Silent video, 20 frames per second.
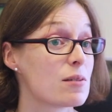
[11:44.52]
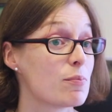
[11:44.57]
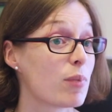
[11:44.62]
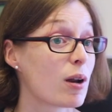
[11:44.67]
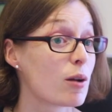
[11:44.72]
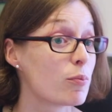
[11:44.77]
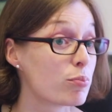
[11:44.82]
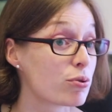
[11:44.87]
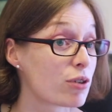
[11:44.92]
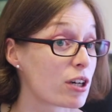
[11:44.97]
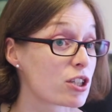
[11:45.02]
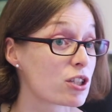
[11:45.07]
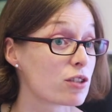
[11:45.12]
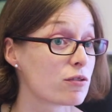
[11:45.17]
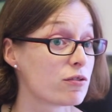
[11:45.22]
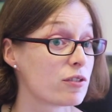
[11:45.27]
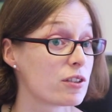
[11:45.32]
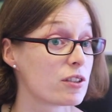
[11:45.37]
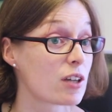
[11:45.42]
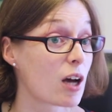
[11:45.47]
and blood pressure
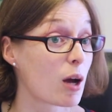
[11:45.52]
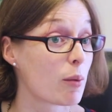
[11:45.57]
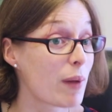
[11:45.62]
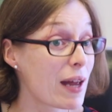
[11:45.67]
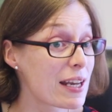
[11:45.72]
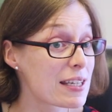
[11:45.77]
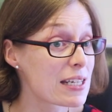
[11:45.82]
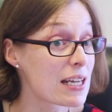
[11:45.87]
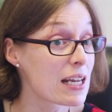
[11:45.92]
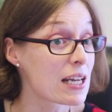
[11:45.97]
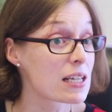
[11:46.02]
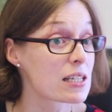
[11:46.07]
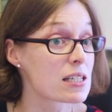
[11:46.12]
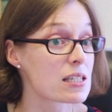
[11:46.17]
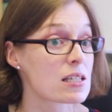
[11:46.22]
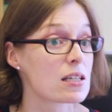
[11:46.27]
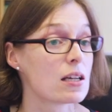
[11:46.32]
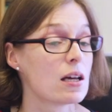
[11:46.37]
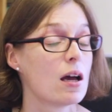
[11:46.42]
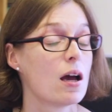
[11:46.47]
for
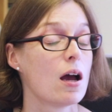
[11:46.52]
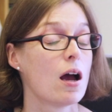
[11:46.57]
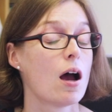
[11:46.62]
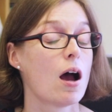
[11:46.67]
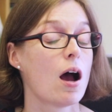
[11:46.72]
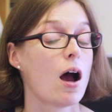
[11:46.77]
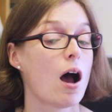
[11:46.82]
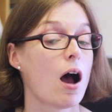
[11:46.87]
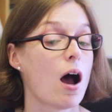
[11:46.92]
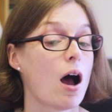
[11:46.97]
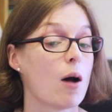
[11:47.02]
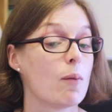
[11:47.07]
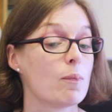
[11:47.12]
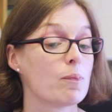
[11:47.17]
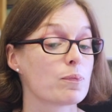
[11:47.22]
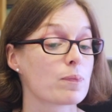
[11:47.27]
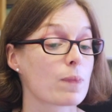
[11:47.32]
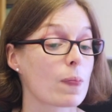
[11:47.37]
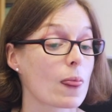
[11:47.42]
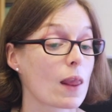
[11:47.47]
diabetics.
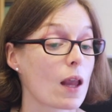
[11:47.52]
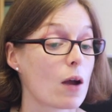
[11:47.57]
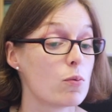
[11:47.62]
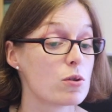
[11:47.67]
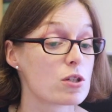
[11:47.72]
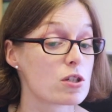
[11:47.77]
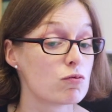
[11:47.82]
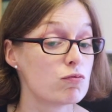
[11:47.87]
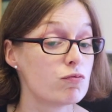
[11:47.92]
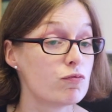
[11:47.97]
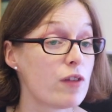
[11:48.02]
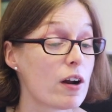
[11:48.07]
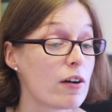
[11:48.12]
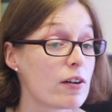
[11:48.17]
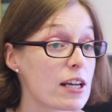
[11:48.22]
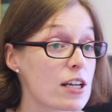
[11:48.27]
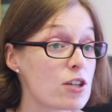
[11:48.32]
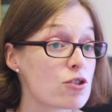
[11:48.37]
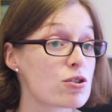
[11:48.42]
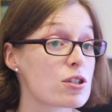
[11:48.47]
There was a
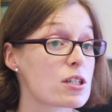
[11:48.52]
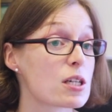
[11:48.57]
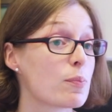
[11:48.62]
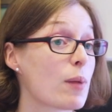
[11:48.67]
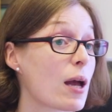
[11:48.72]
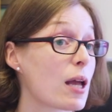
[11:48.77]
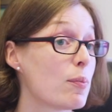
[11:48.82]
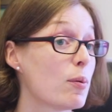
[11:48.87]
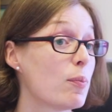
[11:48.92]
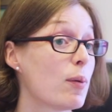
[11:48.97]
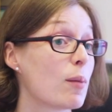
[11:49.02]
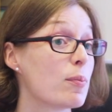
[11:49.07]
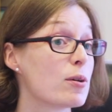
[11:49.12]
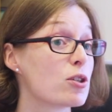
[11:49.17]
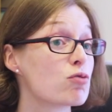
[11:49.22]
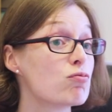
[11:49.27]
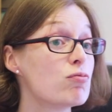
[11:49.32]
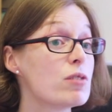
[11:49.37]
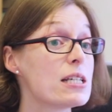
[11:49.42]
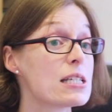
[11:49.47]
very interesting paper
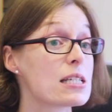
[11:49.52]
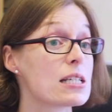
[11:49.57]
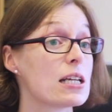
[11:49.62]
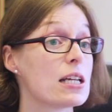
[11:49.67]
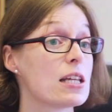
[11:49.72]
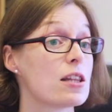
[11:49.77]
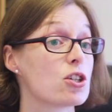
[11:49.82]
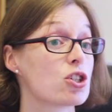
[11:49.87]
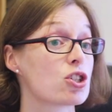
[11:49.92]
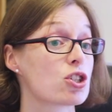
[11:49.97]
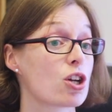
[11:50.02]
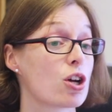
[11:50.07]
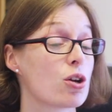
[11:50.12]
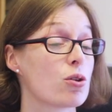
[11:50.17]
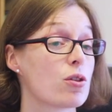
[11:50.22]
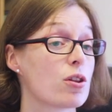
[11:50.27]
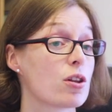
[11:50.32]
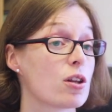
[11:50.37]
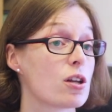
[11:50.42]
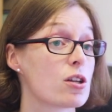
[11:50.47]
published recently that
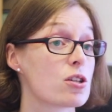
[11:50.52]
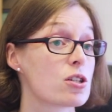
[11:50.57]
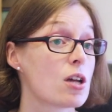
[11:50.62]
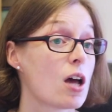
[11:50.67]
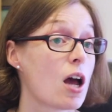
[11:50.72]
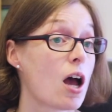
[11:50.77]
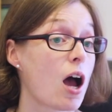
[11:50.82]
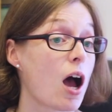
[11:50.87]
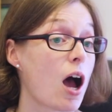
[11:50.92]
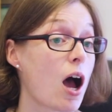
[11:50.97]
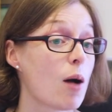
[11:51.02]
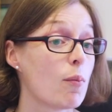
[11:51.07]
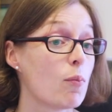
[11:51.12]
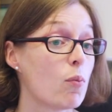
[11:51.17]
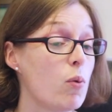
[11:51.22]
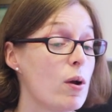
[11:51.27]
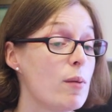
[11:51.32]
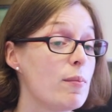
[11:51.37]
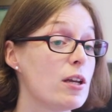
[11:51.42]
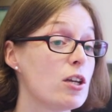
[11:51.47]
showed that
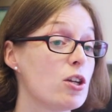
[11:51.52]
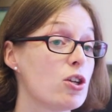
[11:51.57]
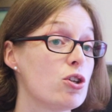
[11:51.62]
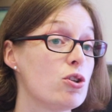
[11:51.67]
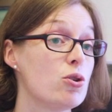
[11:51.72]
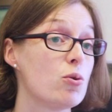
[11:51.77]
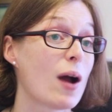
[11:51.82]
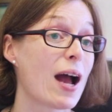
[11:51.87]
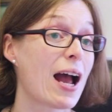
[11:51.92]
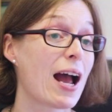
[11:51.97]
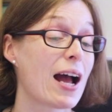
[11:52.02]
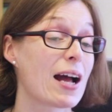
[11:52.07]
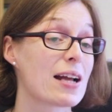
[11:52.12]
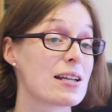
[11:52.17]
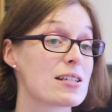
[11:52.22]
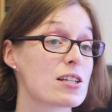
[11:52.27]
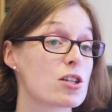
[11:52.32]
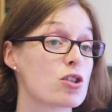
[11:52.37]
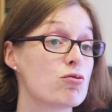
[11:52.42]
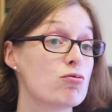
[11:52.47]
women who
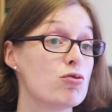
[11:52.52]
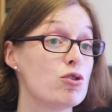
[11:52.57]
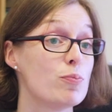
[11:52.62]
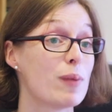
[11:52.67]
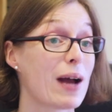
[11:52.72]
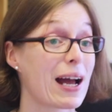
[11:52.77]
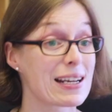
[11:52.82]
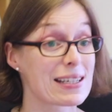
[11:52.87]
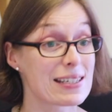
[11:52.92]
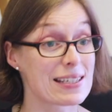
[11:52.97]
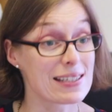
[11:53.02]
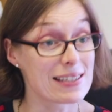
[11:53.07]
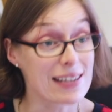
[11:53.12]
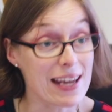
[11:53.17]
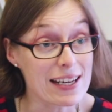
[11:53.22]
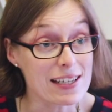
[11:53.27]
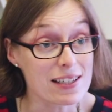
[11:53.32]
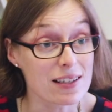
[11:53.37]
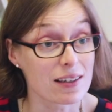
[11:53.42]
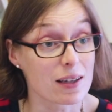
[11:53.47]
had group
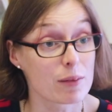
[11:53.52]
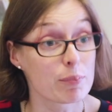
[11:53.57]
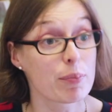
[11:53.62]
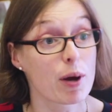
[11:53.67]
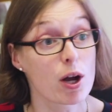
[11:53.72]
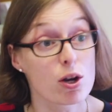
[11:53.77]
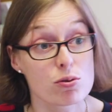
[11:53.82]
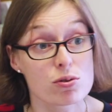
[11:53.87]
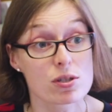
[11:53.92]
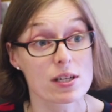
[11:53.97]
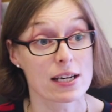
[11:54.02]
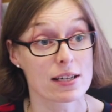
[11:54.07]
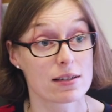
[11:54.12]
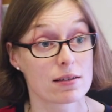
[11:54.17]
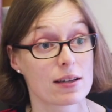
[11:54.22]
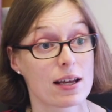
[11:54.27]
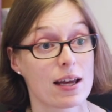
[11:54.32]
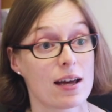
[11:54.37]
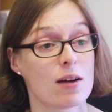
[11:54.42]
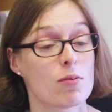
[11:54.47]
antenatal and
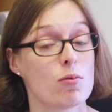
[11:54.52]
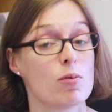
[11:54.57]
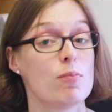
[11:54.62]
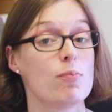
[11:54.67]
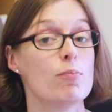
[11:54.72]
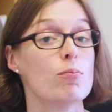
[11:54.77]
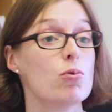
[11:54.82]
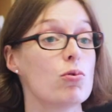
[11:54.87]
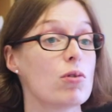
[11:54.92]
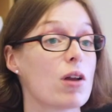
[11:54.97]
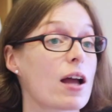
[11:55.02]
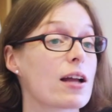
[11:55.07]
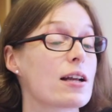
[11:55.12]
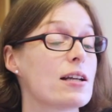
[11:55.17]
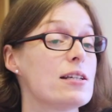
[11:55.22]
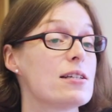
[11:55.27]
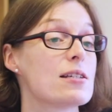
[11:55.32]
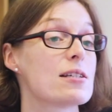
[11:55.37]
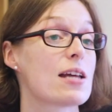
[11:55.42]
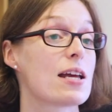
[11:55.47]
postnatal care were more
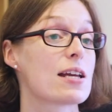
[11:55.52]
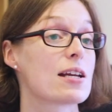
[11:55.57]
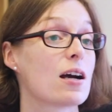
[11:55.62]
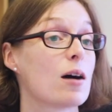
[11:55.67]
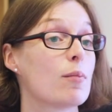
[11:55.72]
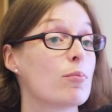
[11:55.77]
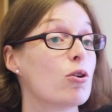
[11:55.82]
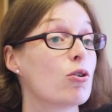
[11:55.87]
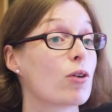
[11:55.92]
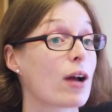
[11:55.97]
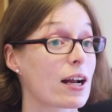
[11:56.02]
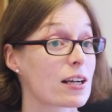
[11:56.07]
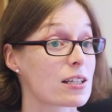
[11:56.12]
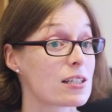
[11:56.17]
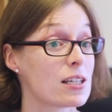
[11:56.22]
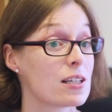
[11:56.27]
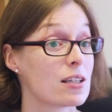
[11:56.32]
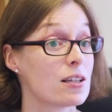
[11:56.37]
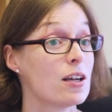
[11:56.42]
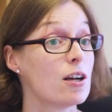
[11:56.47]
likely to take up
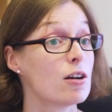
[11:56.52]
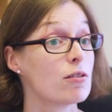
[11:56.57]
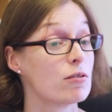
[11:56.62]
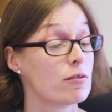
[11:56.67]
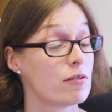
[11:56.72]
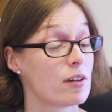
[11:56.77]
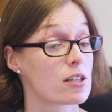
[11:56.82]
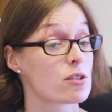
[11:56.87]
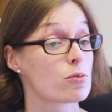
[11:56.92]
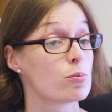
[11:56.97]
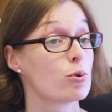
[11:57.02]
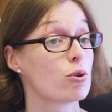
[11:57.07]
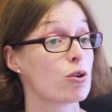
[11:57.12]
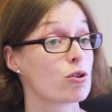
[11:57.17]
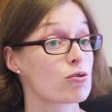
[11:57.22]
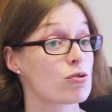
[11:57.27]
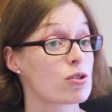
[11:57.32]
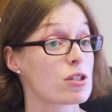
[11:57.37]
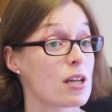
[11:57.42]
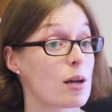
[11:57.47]
long-acting reversible
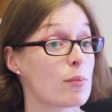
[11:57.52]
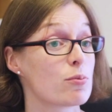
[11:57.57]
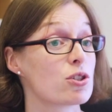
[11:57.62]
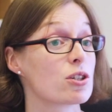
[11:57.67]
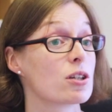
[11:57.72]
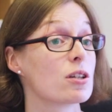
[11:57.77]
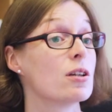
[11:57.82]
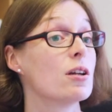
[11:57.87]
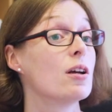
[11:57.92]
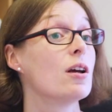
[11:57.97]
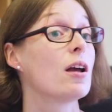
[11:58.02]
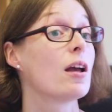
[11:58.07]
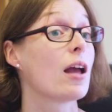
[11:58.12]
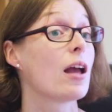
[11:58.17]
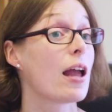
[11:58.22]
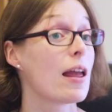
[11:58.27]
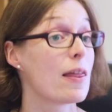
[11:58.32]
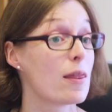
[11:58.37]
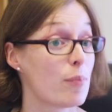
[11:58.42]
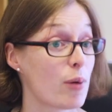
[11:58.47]
contraception
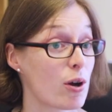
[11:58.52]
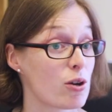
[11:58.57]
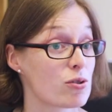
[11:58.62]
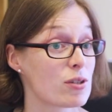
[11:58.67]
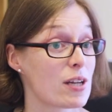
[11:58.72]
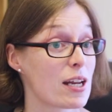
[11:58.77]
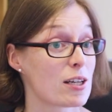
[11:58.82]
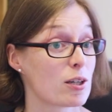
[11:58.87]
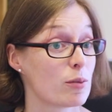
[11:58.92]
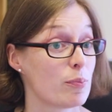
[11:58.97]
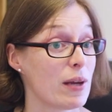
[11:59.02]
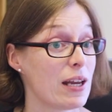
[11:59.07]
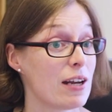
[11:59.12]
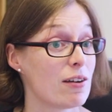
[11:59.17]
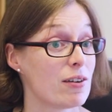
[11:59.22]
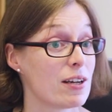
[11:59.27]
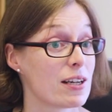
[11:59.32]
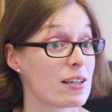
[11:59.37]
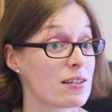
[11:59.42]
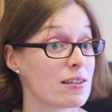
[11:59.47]
in the postnatal
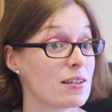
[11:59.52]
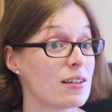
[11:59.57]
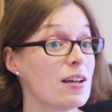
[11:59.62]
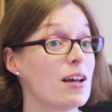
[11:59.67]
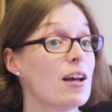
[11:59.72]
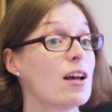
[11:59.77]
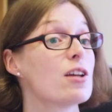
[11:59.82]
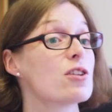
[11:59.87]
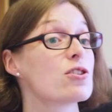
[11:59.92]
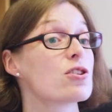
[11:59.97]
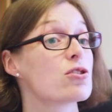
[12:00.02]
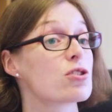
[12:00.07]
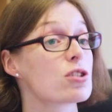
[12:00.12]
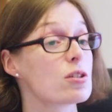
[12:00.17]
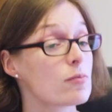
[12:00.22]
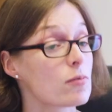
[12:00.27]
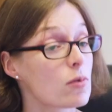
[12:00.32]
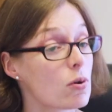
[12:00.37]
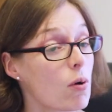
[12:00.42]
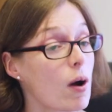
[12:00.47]
period. So
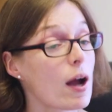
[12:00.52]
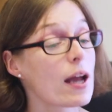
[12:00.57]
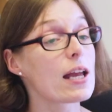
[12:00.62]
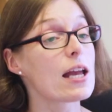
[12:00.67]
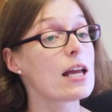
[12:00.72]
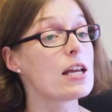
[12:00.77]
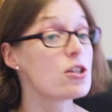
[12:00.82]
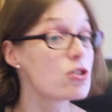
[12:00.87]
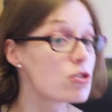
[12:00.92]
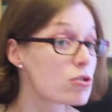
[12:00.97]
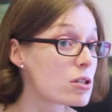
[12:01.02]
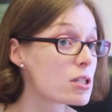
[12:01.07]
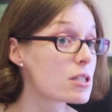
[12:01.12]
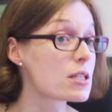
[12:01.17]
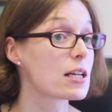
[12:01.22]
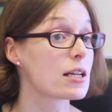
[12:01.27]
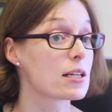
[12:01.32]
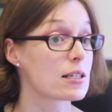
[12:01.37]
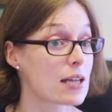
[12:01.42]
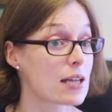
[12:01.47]
some quite interesting,